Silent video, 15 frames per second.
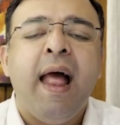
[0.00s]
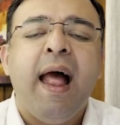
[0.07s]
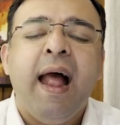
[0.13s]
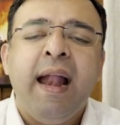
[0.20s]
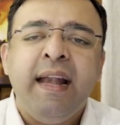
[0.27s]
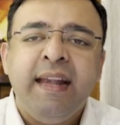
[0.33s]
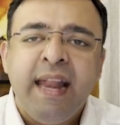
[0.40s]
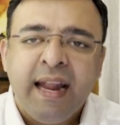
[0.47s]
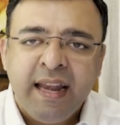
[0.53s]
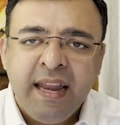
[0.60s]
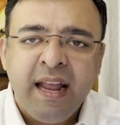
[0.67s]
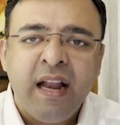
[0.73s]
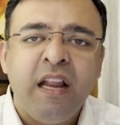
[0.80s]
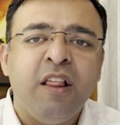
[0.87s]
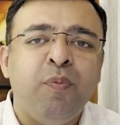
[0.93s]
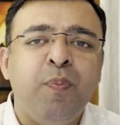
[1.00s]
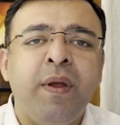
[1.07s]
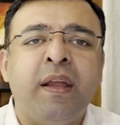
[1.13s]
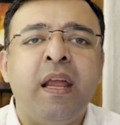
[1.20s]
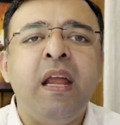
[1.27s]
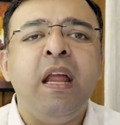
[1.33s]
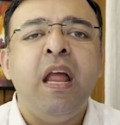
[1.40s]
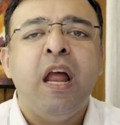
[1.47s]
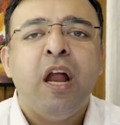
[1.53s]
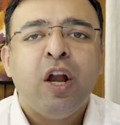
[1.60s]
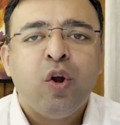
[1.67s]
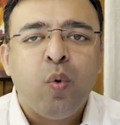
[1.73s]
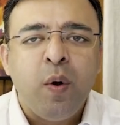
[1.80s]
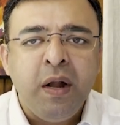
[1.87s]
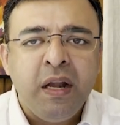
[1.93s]
and technically speaking
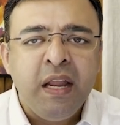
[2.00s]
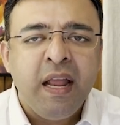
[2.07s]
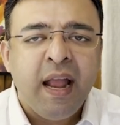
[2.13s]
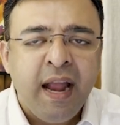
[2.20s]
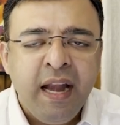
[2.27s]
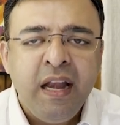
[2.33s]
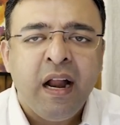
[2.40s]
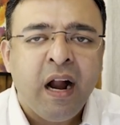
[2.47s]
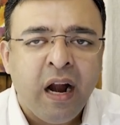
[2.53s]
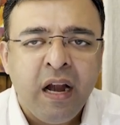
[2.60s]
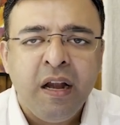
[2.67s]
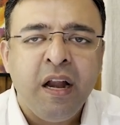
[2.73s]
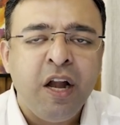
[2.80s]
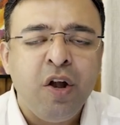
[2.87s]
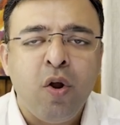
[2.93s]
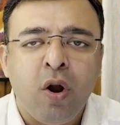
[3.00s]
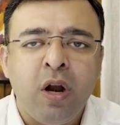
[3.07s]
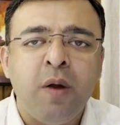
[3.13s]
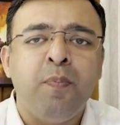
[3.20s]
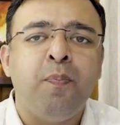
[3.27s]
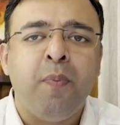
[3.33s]
$2,800